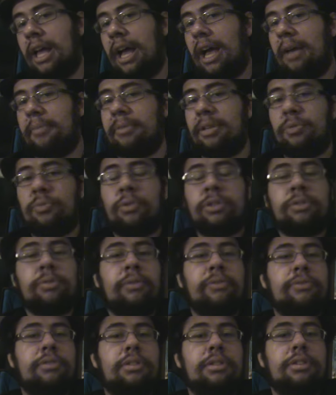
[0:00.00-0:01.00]
I mean, what's
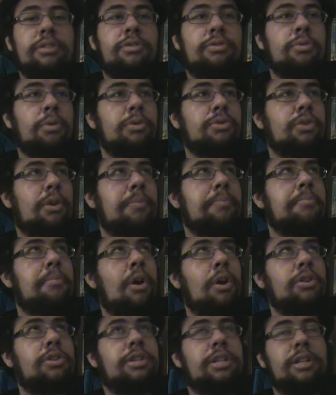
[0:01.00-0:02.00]
with George R.
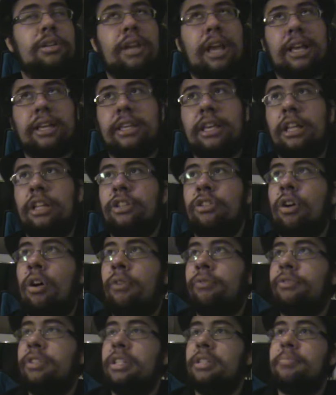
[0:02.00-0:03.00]
Martin and killing
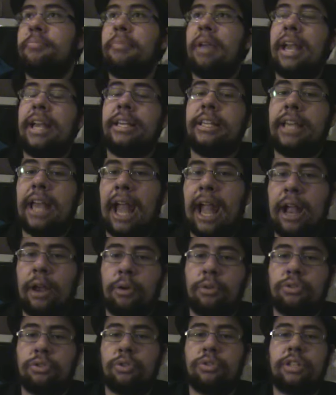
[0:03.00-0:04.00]
off these main
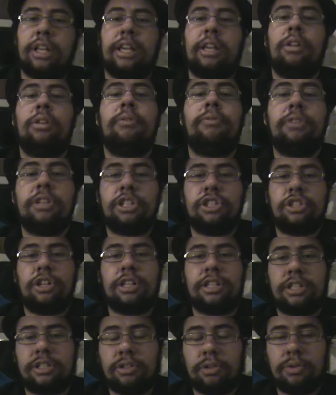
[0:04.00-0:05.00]
characters? They kill off fucking
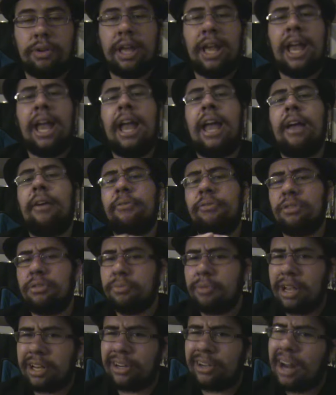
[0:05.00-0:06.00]
Jon Snow. And for the
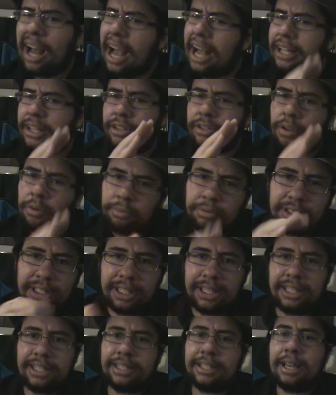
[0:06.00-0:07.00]
record, I don't
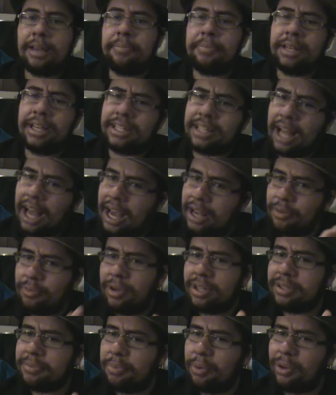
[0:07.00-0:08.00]
think he's dead because I don't
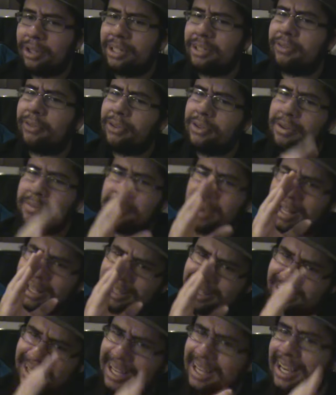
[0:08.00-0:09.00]
want to spoil it for you, but I
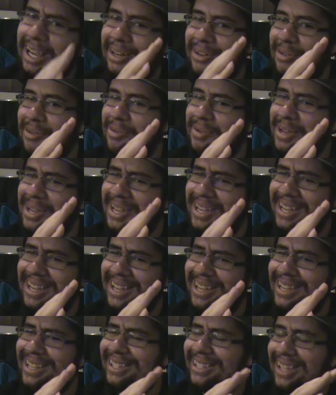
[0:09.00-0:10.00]
think I know who he
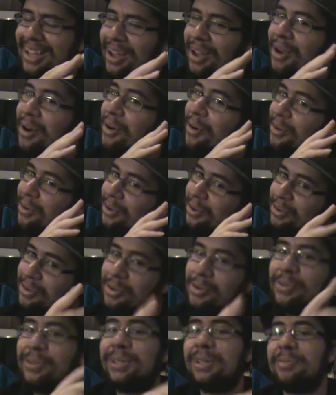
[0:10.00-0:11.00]
is or
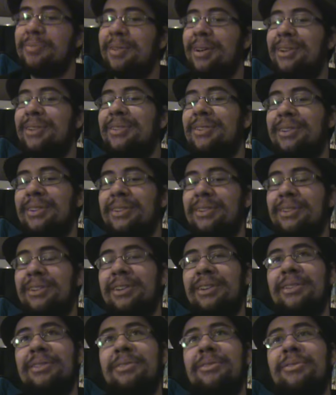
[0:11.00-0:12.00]
who his mother
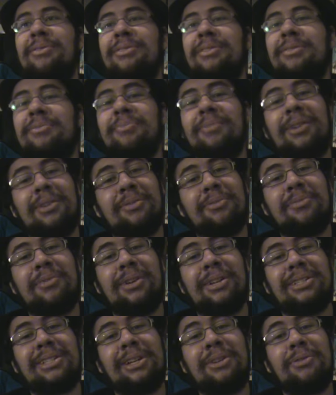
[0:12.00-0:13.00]

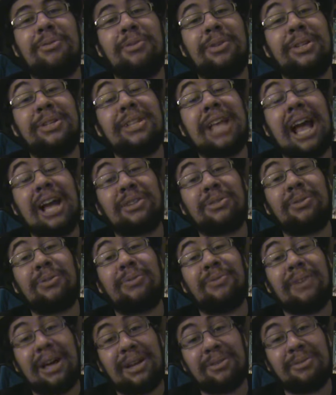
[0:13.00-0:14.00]
was and who his actual
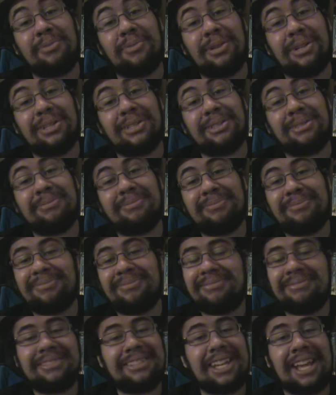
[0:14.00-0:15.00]
father was.
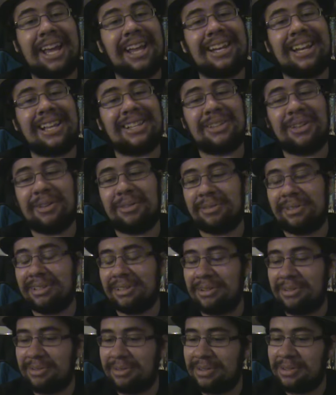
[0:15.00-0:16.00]
Yeah, that's all I'm going
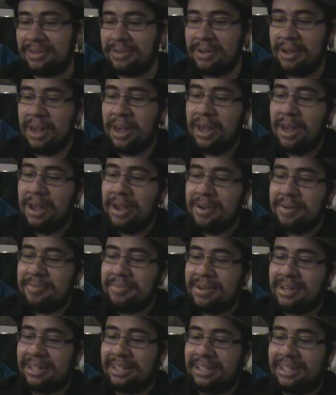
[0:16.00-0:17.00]
to go into.
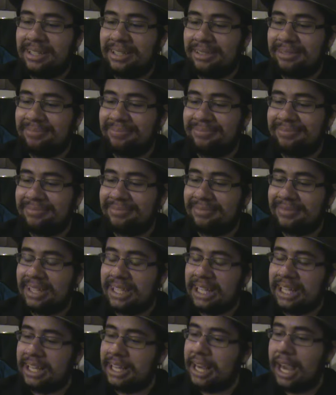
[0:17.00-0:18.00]
But,
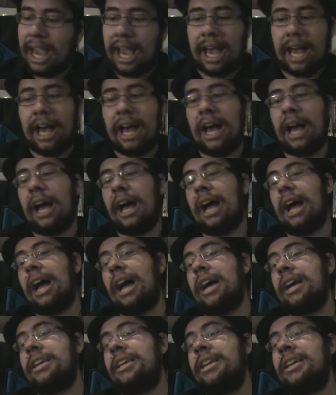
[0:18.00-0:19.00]
yeah,
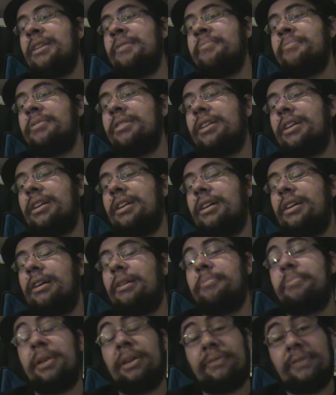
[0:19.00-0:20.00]
I am
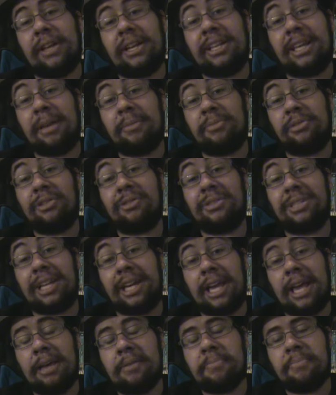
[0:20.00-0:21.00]
a big fan of Game of Thrones. I
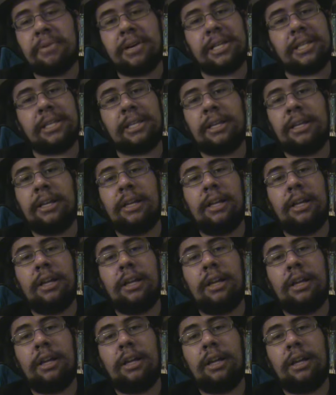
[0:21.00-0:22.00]
am, but
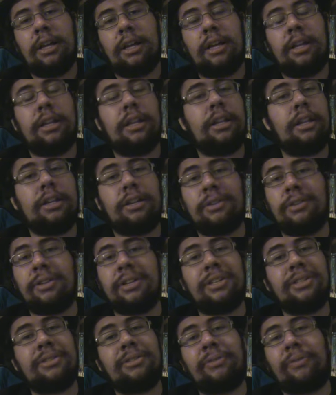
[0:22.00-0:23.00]
there
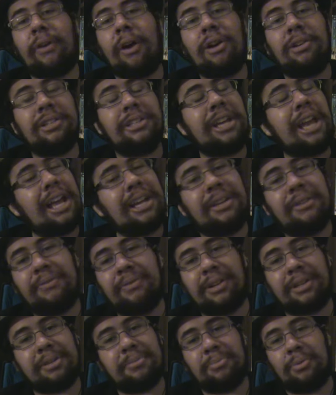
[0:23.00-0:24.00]
is hardly any
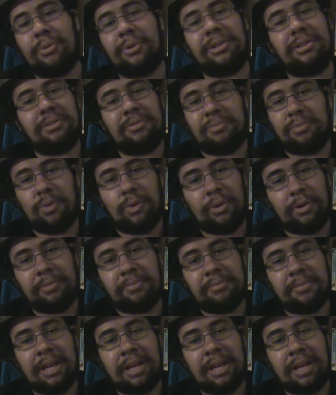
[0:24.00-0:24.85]
fucking point no more.